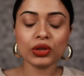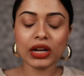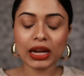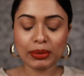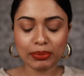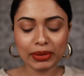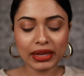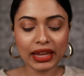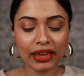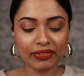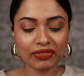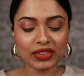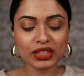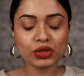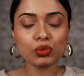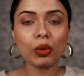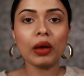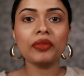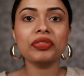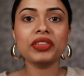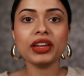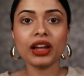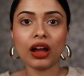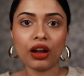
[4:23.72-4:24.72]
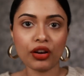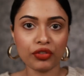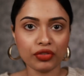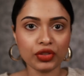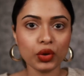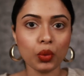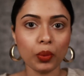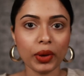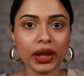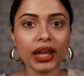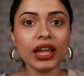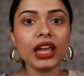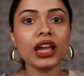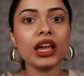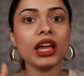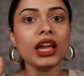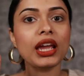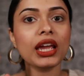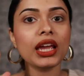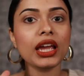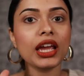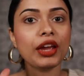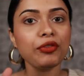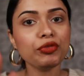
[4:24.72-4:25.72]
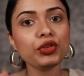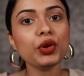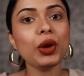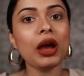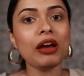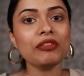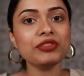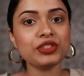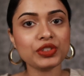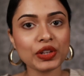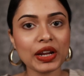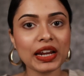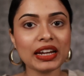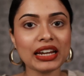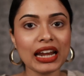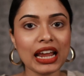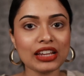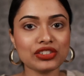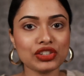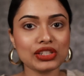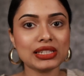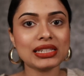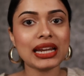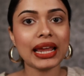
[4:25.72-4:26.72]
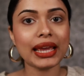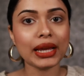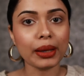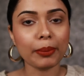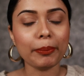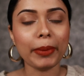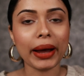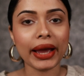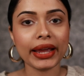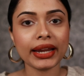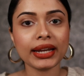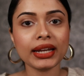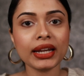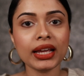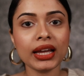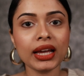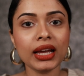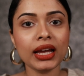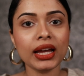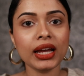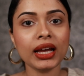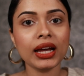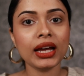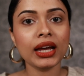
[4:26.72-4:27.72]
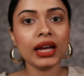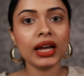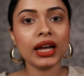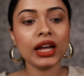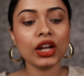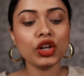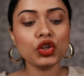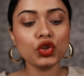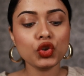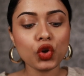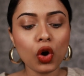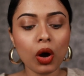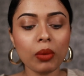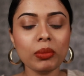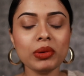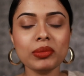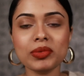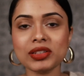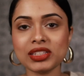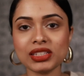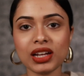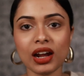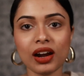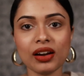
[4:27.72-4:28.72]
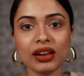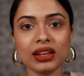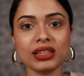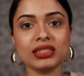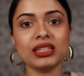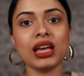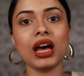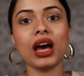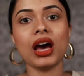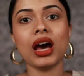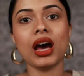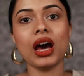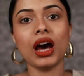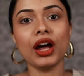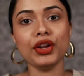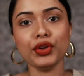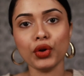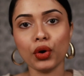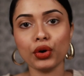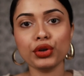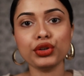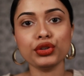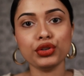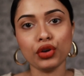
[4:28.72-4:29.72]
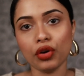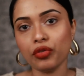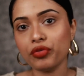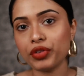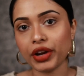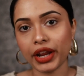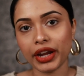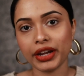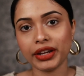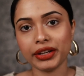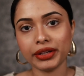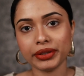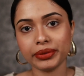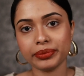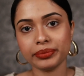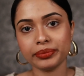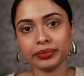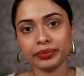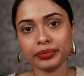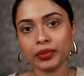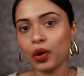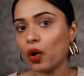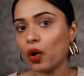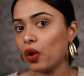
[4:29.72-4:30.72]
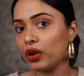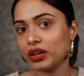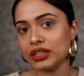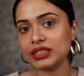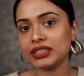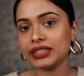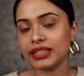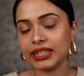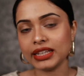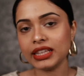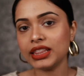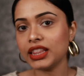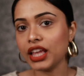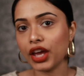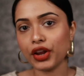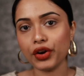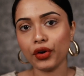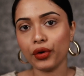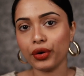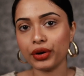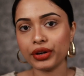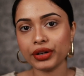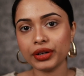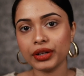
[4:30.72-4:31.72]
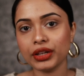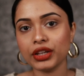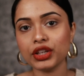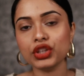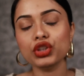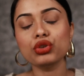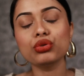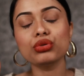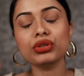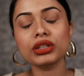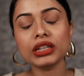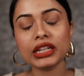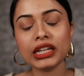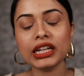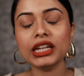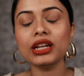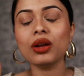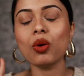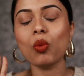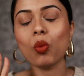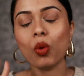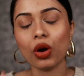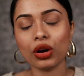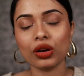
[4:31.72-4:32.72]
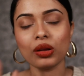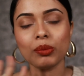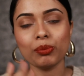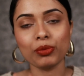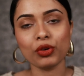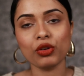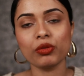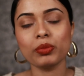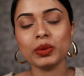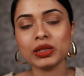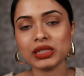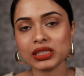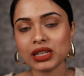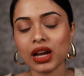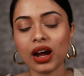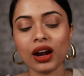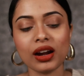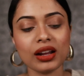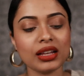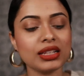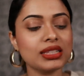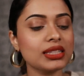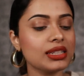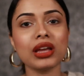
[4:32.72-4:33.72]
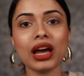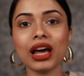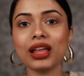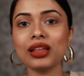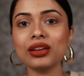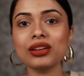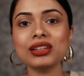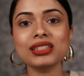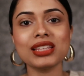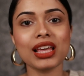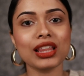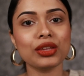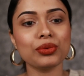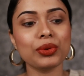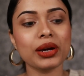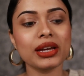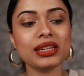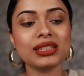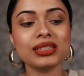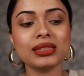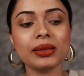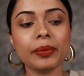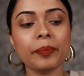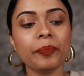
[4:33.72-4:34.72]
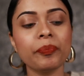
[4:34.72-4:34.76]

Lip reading: let me get this one thing out of the way. If you have straight lashes like mine, normal mascaras are not your friend. Honestly, they are not. You need waterproof mascaras because otherwise